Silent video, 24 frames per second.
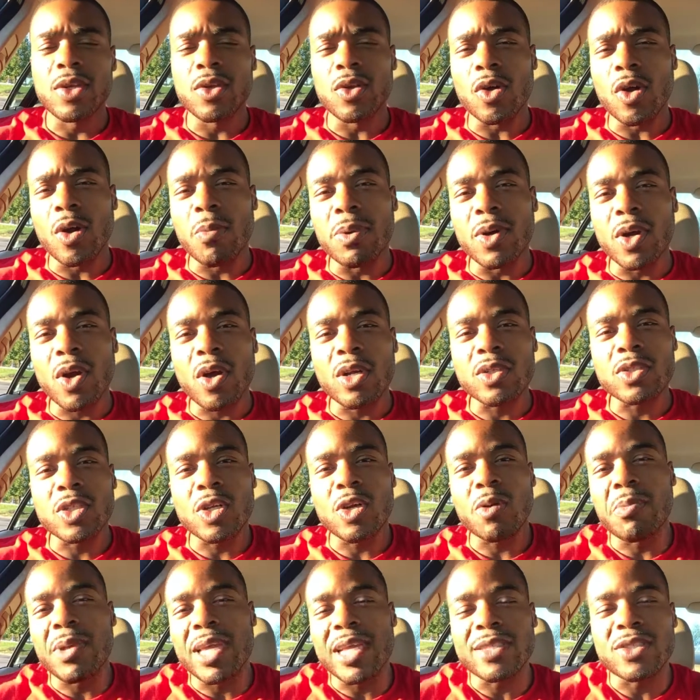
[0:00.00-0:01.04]
but
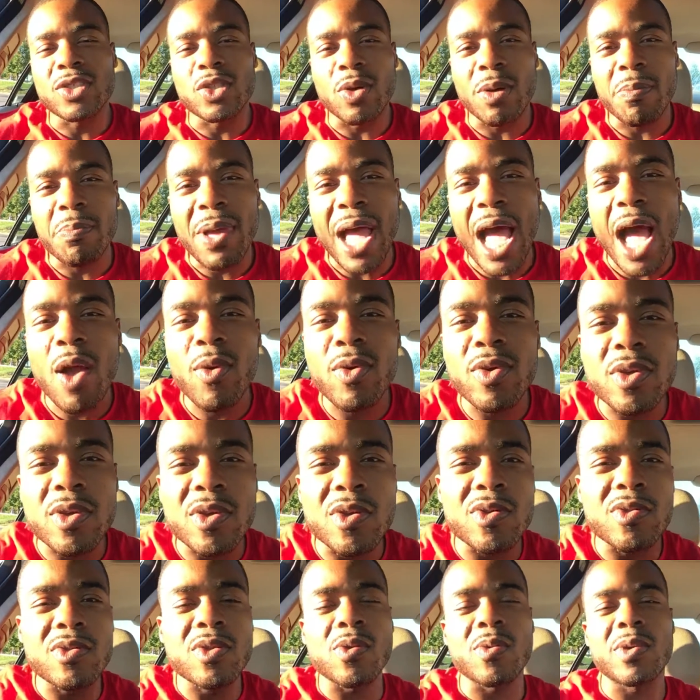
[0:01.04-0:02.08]
also, man, to empower
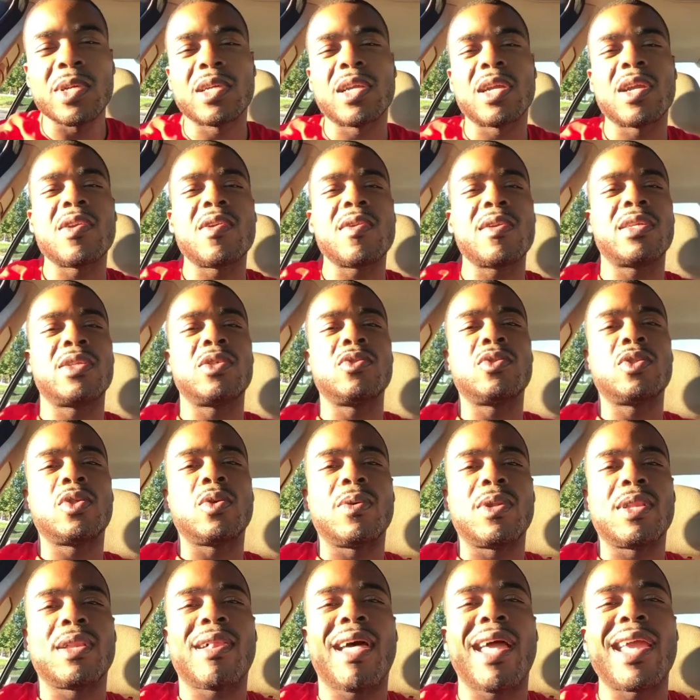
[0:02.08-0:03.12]
you, to encourage you, to
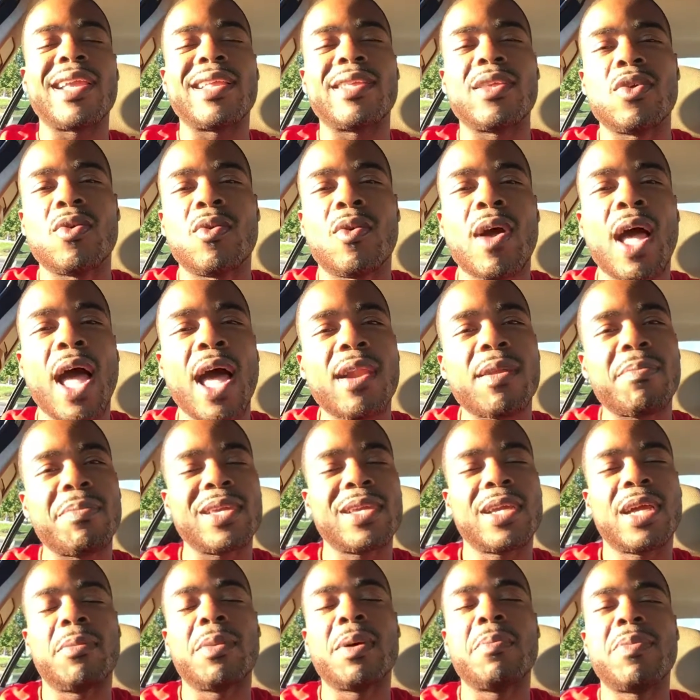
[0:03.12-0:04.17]
enlighten you on how to
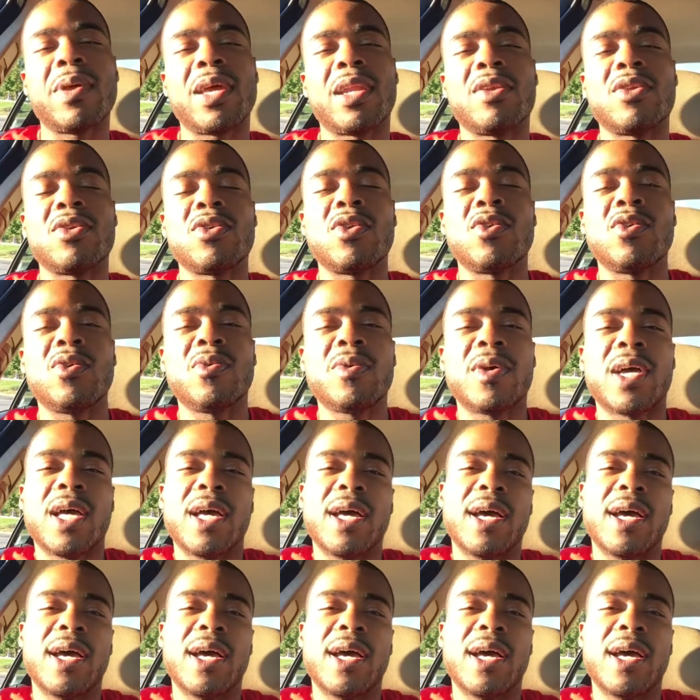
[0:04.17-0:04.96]
become a better you.